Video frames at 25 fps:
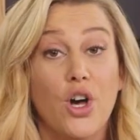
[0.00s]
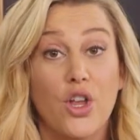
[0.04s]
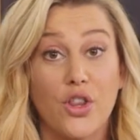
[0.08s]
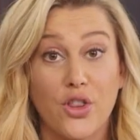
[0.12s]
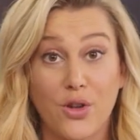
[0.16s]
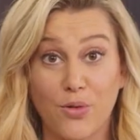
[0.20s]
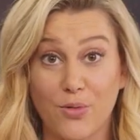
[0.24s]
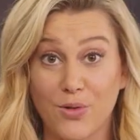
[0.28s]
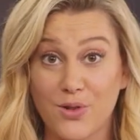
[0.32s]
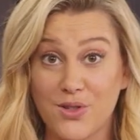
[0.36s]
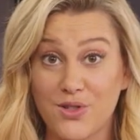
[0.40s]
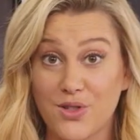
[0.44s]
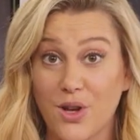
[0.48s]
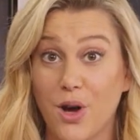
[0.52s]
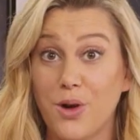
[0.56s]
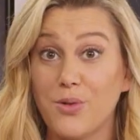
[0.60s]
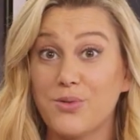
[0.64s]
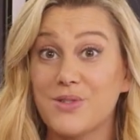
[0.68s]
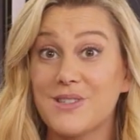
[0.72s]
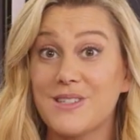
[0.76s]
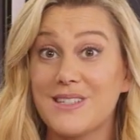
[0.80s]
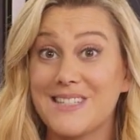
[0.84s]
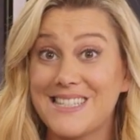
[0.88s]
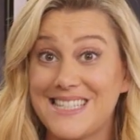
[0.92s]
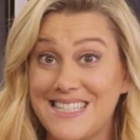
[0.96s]
The
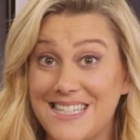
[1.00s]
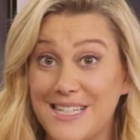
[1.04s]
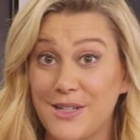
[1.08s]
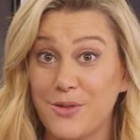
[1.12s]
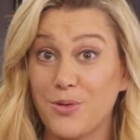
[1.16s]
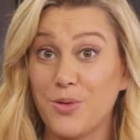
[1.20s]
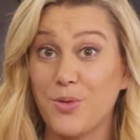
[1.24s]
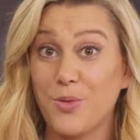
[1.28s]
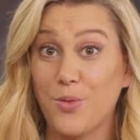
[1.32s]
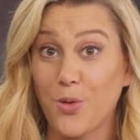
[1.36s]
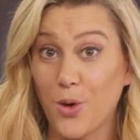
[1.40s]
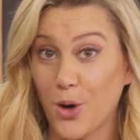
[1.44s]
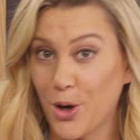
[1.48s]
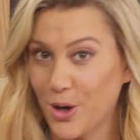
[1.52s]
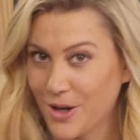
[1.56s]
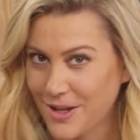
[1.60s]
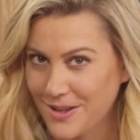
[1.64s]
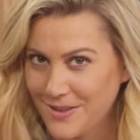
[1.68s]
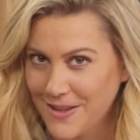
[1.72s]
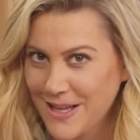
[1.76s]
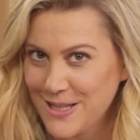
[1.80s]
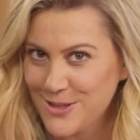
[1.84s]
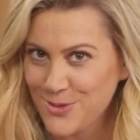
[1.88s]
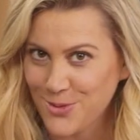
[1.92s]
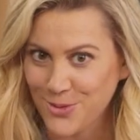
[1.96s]
results still work,
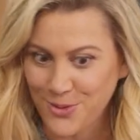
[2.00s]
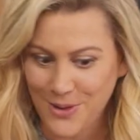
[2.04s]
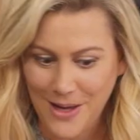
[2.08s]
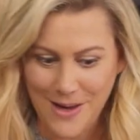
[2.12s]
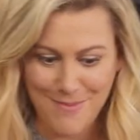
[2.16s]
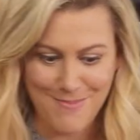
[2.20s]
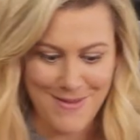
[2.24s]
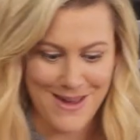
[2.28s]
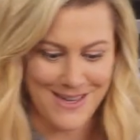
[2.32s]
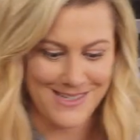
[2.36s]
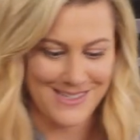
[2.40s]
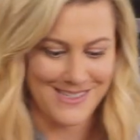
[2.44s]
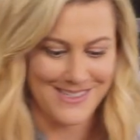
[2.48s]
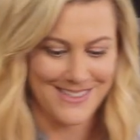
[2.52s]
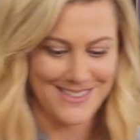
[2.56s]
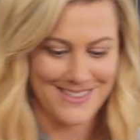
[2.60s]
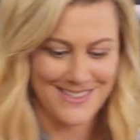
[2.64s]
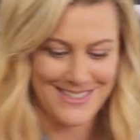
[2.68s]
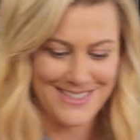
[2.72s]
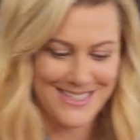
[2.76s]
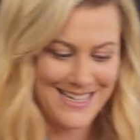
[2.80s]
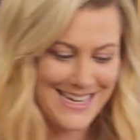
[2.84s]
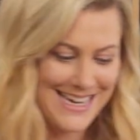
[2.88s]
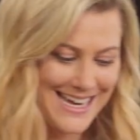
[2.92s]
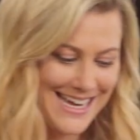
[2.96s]
and that's all that
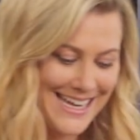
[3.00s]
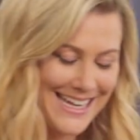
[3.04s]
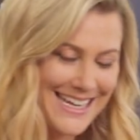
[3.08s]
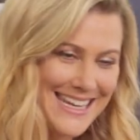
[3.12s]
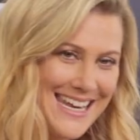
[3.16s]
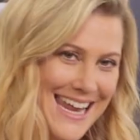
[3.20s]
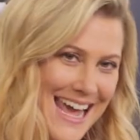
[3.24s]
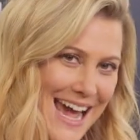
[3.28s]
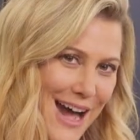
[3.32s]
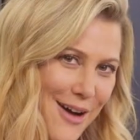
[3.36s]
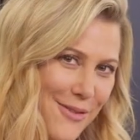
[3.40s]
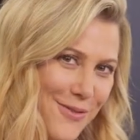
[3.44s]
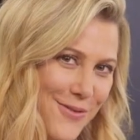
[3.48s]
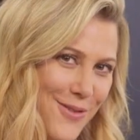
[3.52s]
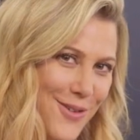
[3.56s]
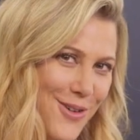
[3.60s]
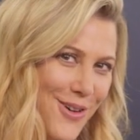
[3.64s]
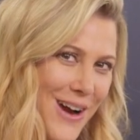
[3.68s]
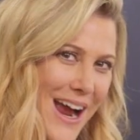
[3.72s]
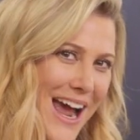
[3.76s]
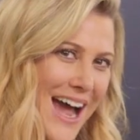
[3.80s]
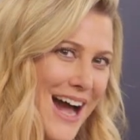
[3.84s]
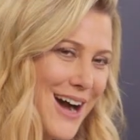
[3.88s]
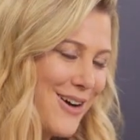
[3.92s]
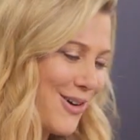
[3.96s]
matters. Now for
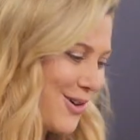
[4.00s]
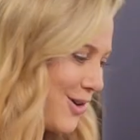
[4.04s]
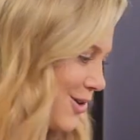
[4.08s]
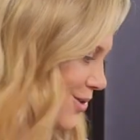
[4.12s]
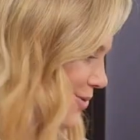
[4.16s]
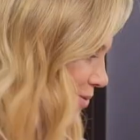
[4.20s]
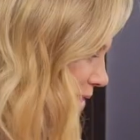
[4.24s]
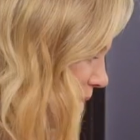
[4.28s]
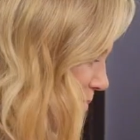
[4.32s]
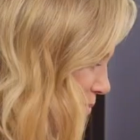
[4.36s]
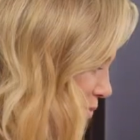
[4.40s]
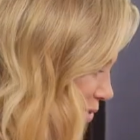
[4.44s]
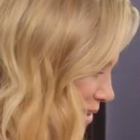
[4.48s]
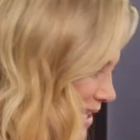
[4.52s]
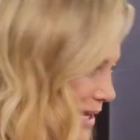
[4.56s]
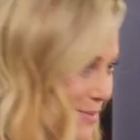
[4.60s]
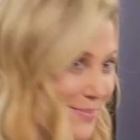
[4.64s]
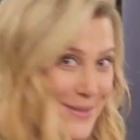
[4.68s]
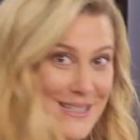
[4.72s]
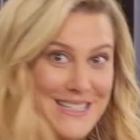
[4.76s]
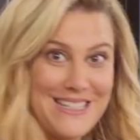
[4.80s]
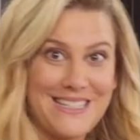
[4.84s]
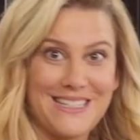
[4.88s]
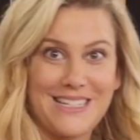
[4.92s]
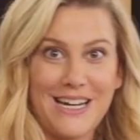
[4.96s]
our crumble, our
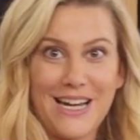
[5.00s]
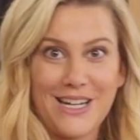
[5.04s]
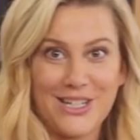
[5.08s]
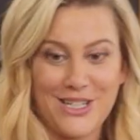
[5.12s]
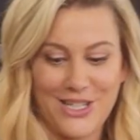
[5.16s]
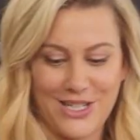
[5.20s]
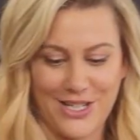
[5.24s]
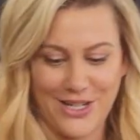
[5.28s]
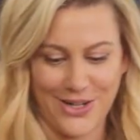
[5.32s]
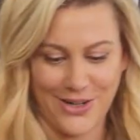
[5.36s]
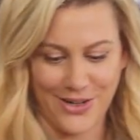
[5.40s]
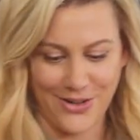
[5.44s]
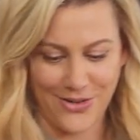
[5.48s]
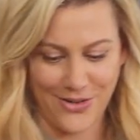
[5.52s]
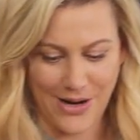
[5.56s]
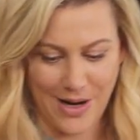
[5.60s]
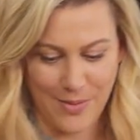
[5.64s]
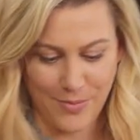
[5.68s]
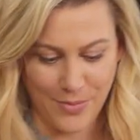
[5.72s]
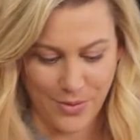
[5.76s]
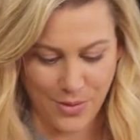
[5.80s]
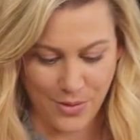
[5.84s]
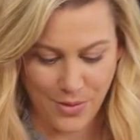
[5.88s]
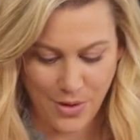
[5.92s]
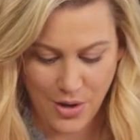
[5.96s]
pistachio
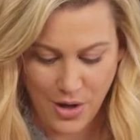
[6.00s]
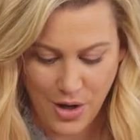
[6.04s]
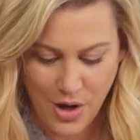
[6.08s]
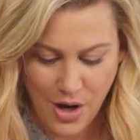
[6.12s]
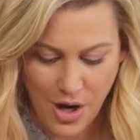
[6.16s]
crumble.